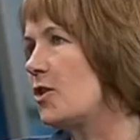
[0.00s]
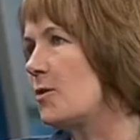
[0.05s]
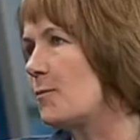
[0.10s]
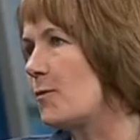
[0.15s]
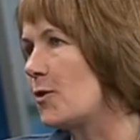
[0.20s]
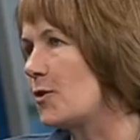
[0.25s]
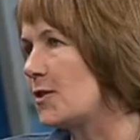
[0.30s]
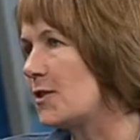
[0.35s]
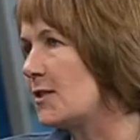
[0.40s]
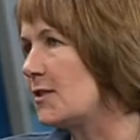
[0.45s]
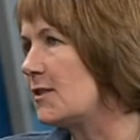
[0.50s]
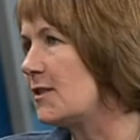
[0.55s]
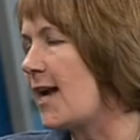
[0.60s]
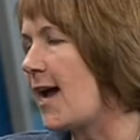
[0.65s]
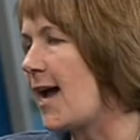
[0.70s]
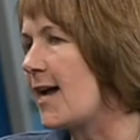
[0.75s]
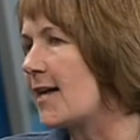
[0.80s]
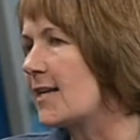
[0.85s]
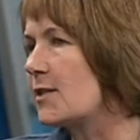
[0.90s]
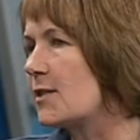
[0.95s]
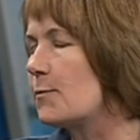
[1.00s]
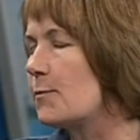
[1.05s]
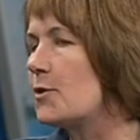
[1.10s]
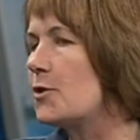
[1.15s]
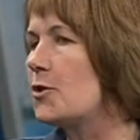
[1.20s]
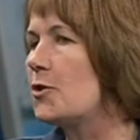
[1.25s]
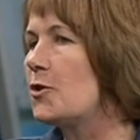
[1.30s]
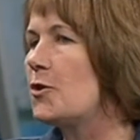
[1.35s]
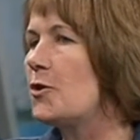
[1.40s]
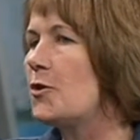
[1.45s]
your personal tax
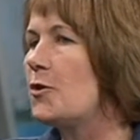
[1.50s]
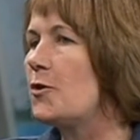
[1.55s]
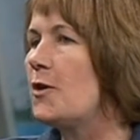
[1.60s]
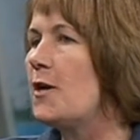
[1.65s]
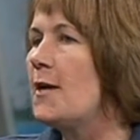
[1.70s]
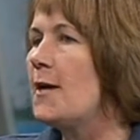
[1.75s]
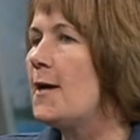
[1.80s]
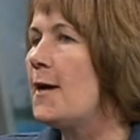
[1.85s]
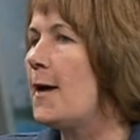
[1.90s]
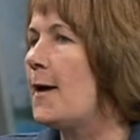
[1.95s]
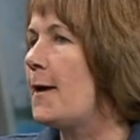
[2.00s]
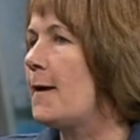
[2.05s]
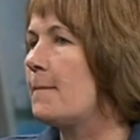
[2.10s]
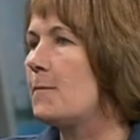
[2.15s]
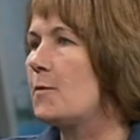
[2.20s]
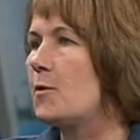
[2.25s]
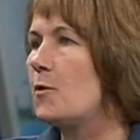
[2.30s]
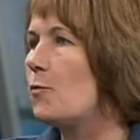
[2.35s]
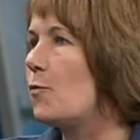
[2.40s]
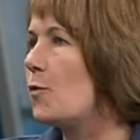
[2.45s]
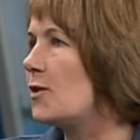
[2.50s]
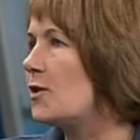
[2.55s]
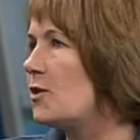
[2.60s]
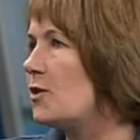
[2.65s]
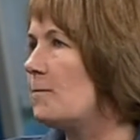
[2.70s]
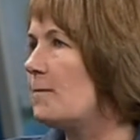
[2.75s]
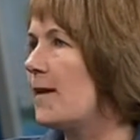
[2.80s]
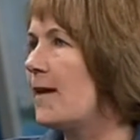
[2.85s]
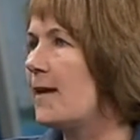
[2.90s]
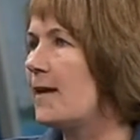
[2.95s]
return. What do
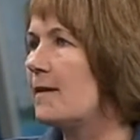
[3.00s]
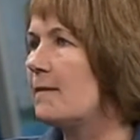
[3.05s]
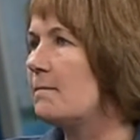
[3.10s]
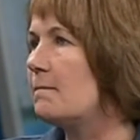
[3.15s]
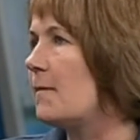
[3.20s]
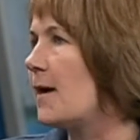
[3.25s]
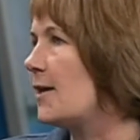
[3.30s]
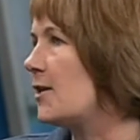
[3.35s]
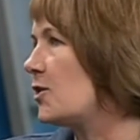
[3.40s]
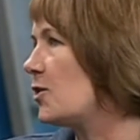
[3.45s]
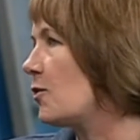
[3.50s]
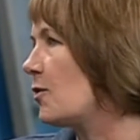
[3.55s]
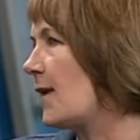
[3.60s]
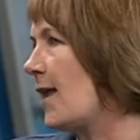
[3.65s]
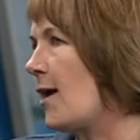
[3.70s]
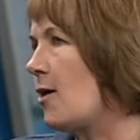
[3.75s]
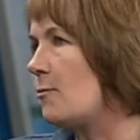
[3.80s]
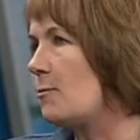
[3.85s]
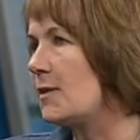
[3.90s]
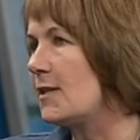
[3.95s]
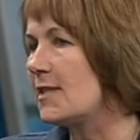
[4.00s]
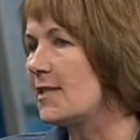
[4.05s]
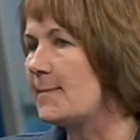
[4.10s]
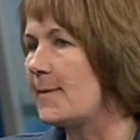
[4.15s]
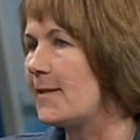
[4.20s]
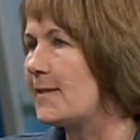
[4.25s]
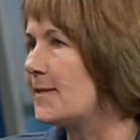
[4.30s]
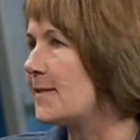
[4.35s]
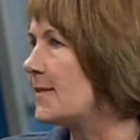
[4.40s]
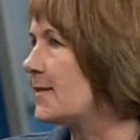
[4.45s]
you make minus your allowable
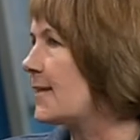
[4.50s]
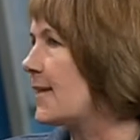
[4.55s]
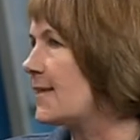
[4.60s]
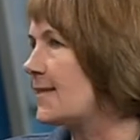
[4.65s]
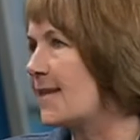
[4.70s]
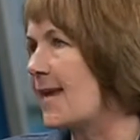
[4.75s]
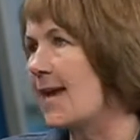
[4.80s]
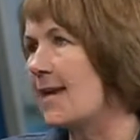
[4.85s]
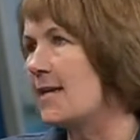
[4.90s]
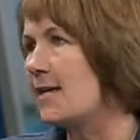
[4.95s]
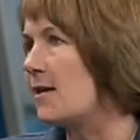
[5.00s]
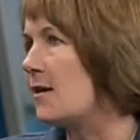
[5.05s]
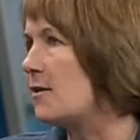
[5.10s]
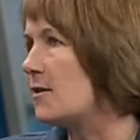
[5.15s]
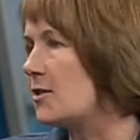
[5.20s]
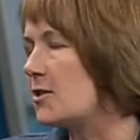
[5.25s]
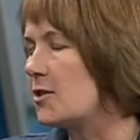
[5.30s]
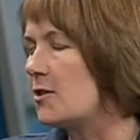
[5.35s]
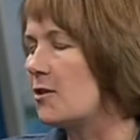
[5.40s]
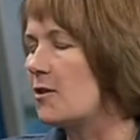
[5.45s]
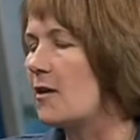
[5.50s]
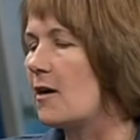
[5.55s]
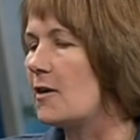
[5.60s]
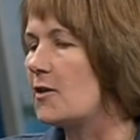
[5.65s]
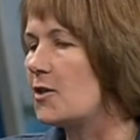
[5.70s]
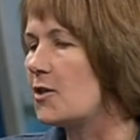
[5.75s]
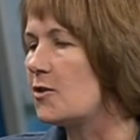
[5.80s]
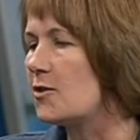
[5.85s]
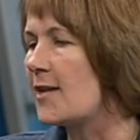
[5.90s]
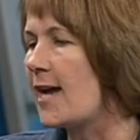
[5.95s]
expenses gets added onto
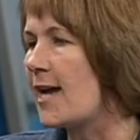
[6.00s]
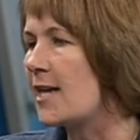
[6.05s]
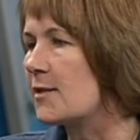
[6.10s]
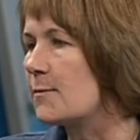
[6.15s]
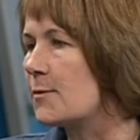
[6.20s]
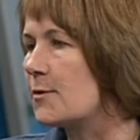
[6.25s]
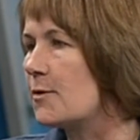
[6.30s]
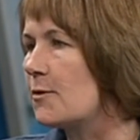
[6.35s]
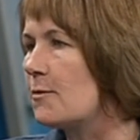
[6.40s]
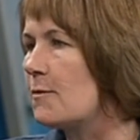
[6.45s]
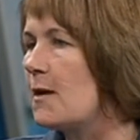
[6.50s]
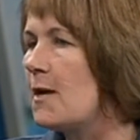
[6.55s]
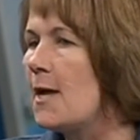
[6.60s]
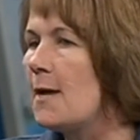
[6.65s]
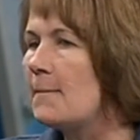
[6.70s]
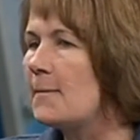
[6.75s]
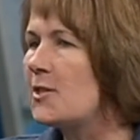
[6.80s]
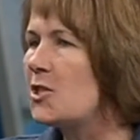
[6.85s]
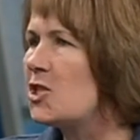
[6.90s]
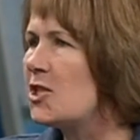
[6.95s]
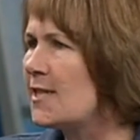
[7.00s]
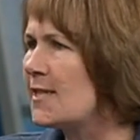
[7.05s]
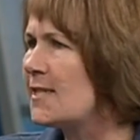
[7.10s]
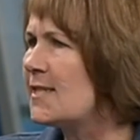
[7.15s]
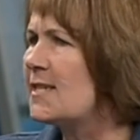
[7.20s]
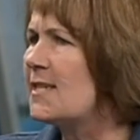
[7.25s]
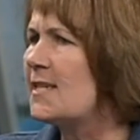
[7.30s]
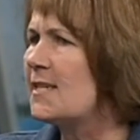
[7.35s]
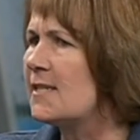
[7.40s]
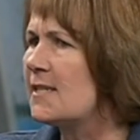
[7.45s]
your tax return. But
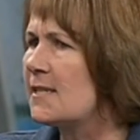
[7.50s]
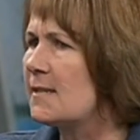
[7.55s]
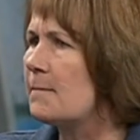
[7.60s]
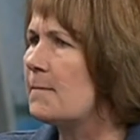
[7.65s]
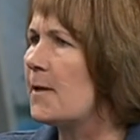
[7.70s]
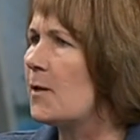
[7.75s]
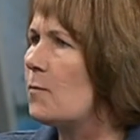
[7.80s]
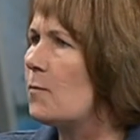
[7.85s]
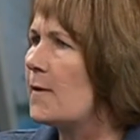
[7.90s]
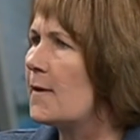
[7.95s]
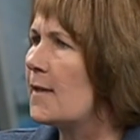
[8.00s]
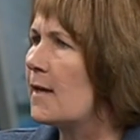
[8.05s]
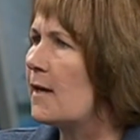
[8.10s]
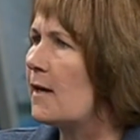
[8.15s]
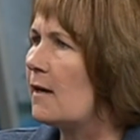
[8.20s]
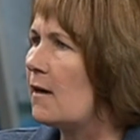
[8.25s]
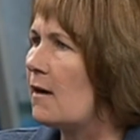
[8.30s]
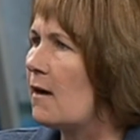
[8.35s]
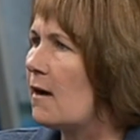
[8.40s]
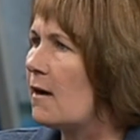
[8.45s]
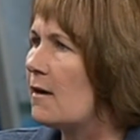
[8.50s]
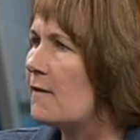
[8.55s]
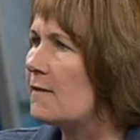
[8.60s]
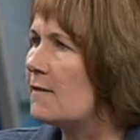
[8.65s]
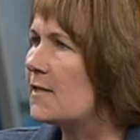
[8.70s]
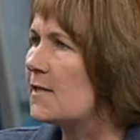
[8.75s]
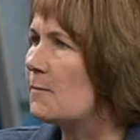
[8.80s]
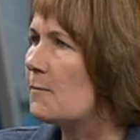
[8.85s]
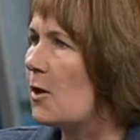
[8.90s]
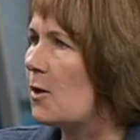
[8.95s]
GST is a big one that a lot
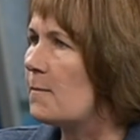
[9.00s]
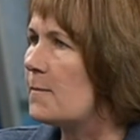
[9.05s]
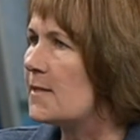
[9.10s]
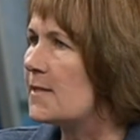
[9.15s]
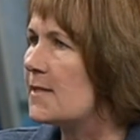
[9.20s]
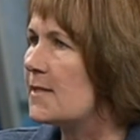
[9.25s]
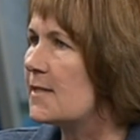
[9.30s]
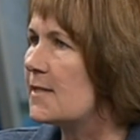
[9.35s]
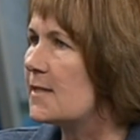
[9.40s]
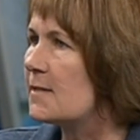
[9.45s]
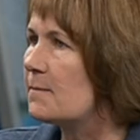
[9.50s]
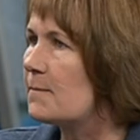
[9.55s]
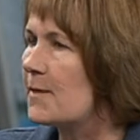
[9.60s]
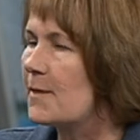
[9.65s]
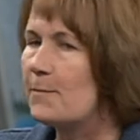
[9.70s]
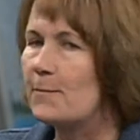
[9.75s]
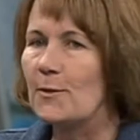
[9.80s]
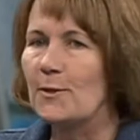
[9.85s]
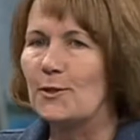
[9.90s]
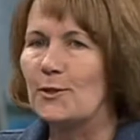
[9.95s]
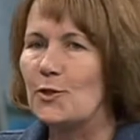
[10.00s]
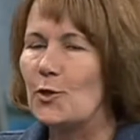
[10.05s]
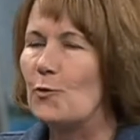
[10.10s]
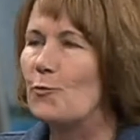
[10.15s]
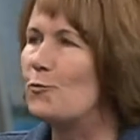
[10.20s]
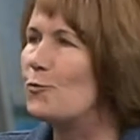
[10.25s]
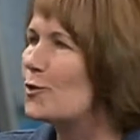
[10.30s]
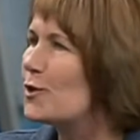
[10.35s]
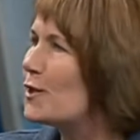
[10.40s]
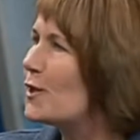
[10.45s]
of small business people
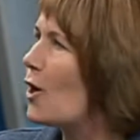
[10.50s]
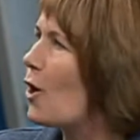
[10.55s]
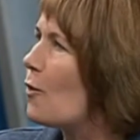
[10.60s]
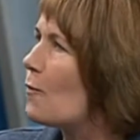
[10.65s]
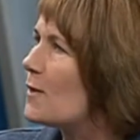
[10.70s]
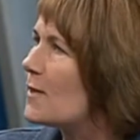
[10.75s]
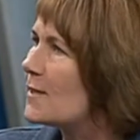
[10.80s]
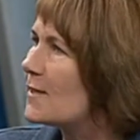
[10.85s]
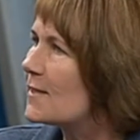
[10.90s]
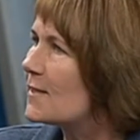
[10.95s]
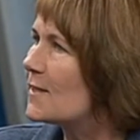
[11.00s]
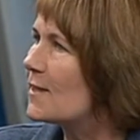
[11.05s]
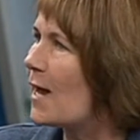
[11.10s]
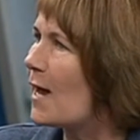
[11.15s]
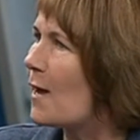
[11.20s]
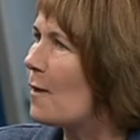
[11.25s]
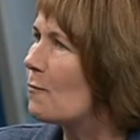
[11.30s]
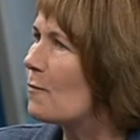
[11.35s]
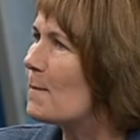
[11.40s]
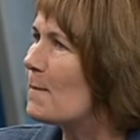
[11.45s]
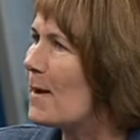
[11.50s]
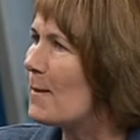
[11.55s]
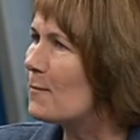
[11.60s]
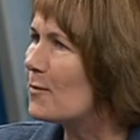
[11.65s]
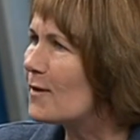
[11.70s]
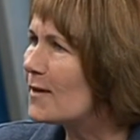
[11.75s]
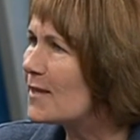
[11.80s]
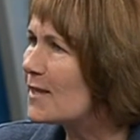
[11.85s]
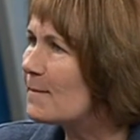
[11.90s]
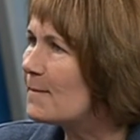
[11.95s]
don't always
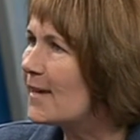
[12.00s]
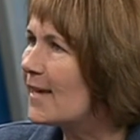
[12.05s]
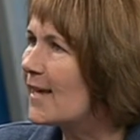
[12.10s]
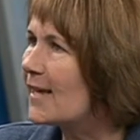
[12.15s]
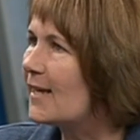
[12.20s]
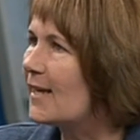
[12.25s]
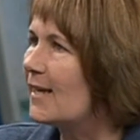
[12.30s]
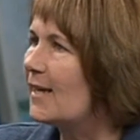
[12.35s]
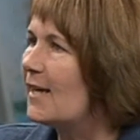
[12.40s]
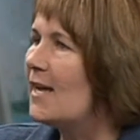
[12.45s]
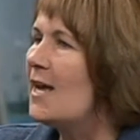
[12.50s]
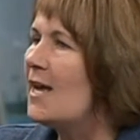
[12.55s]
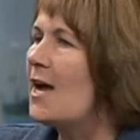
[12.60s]
remember at the beginning.